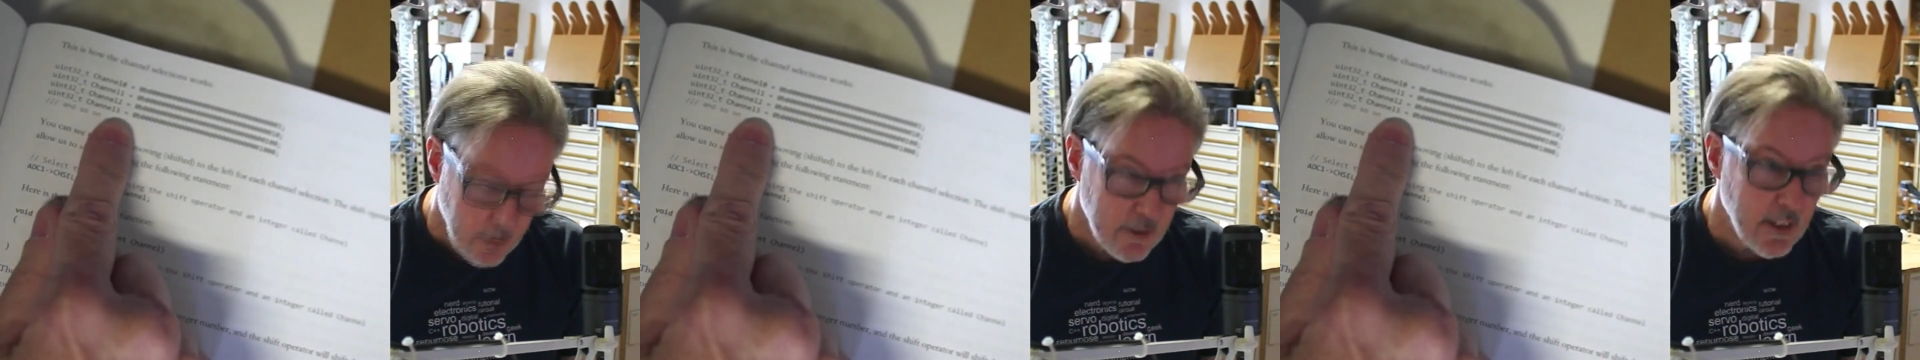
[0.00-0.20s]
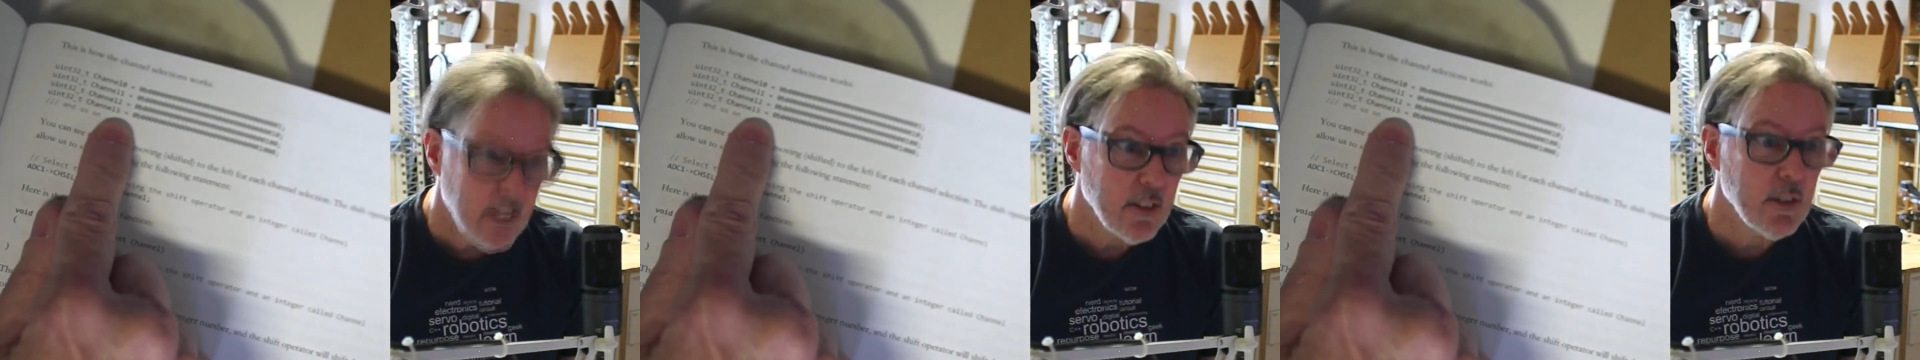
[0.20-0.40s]

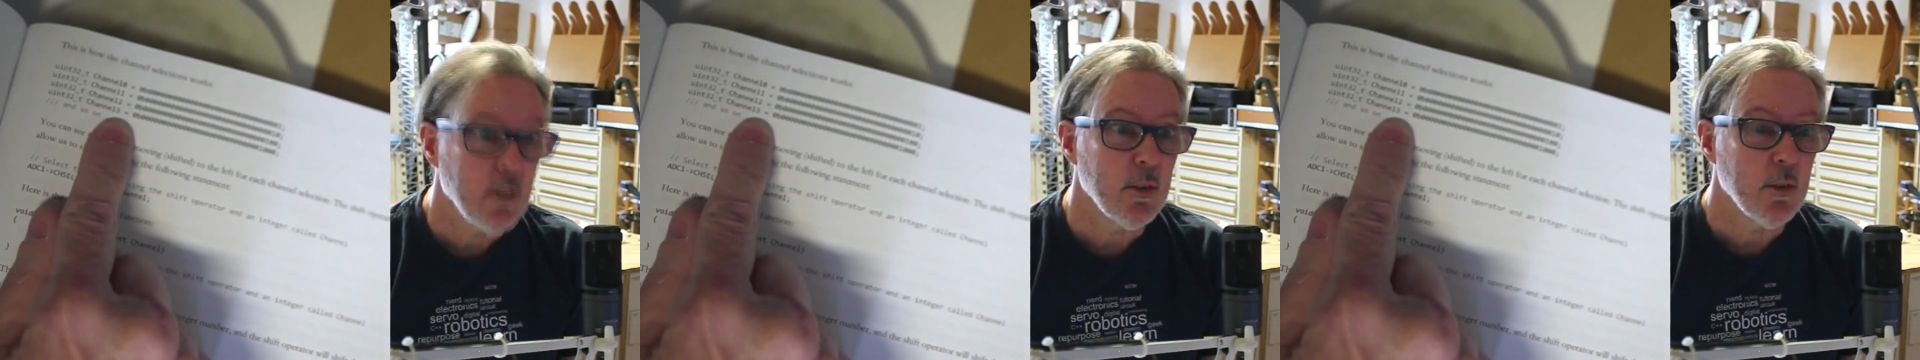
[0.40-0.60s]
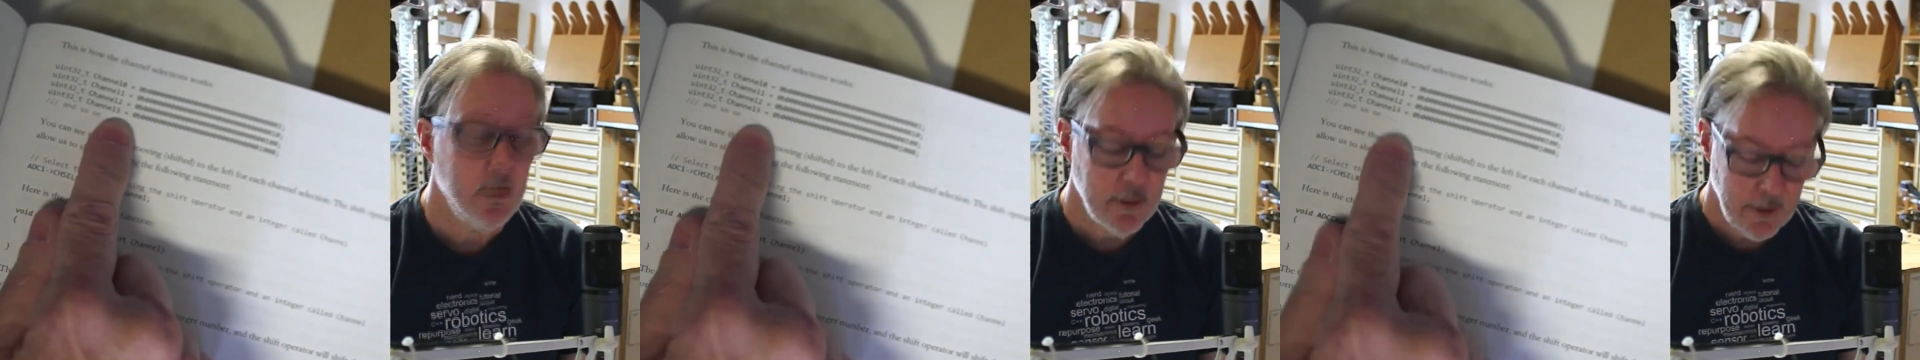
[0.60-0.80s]
channel
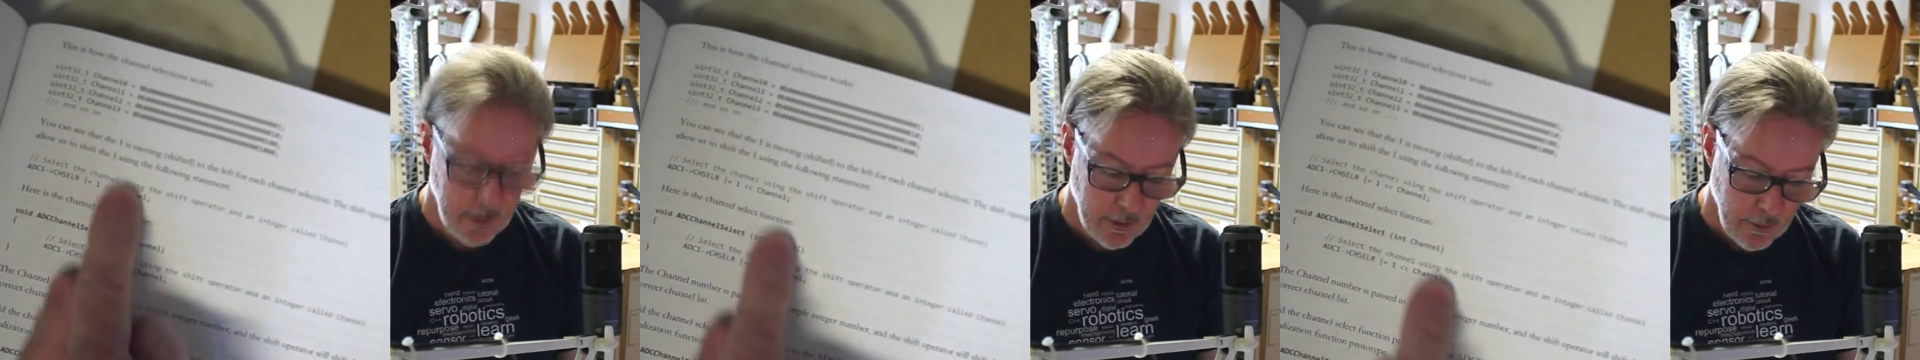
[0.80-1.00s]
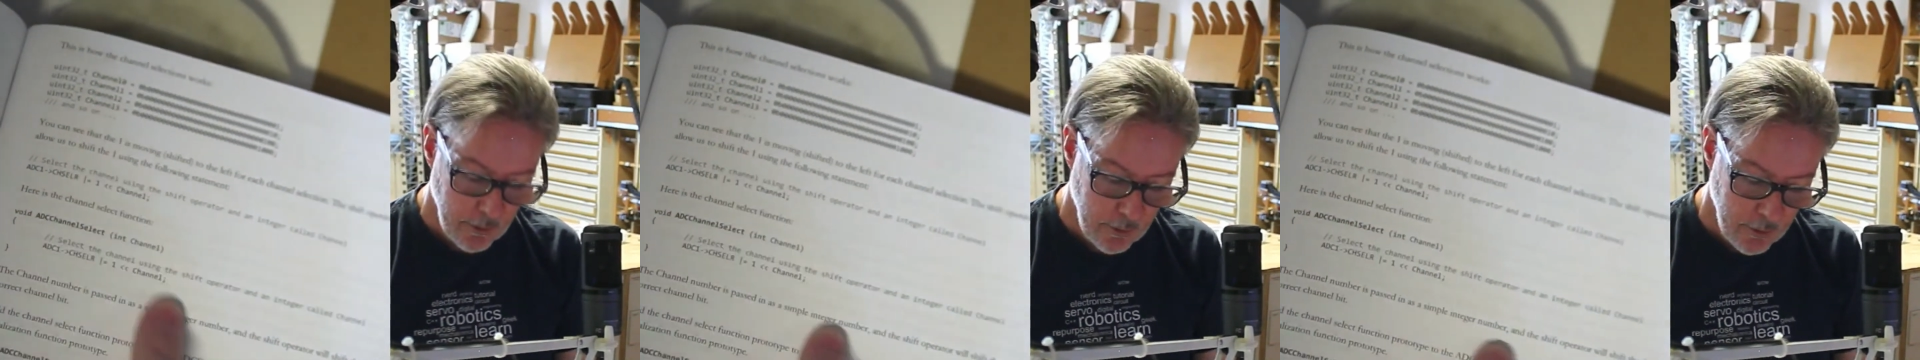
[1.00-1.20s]
2, and
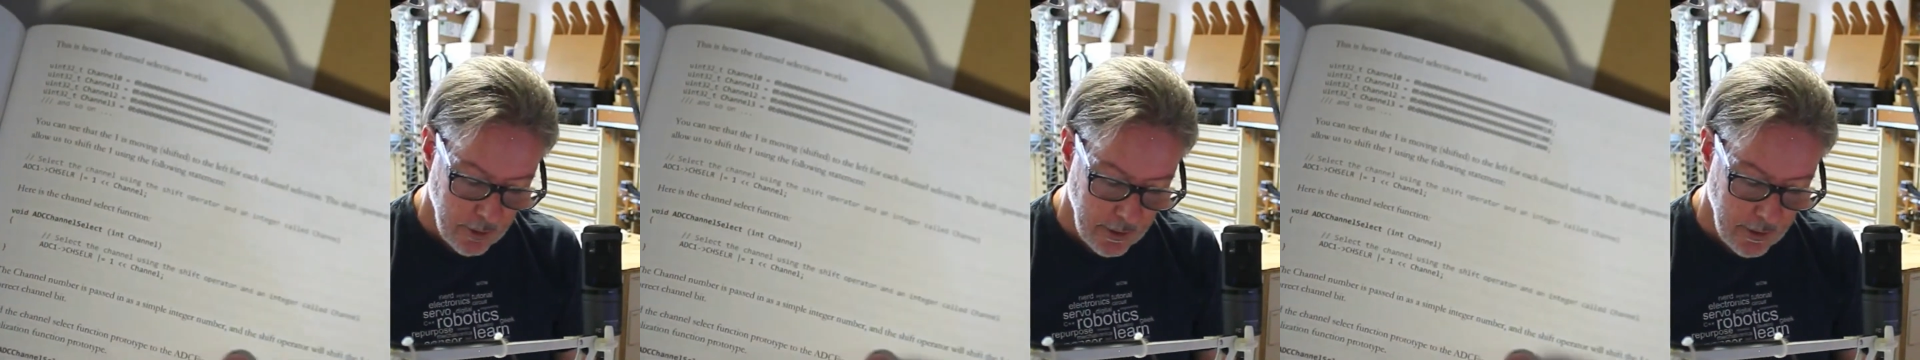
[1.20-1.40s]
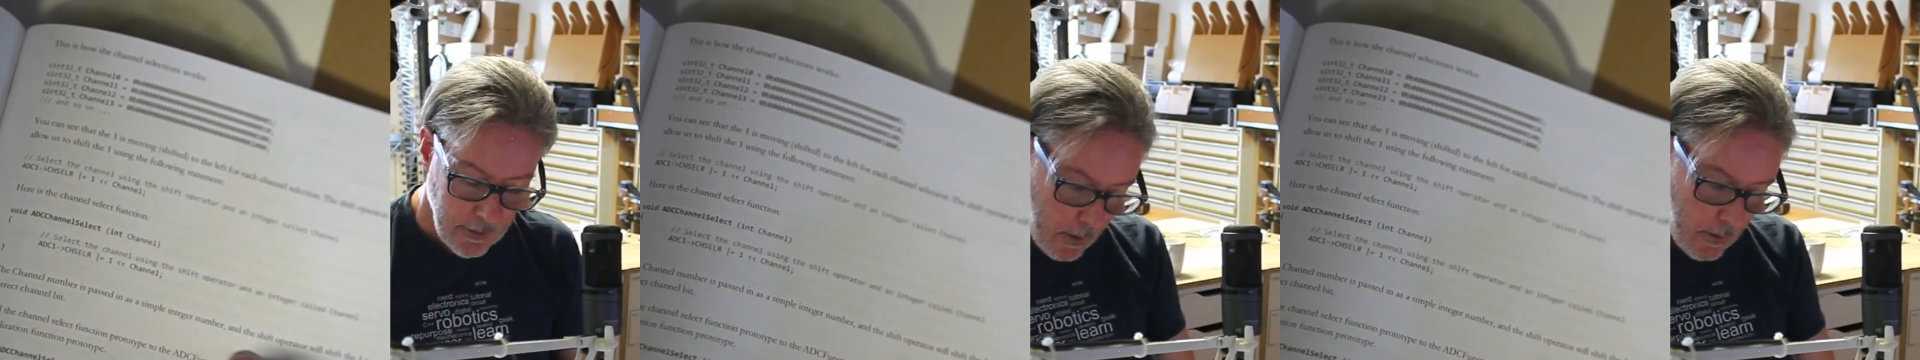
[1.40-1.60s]
channel 3.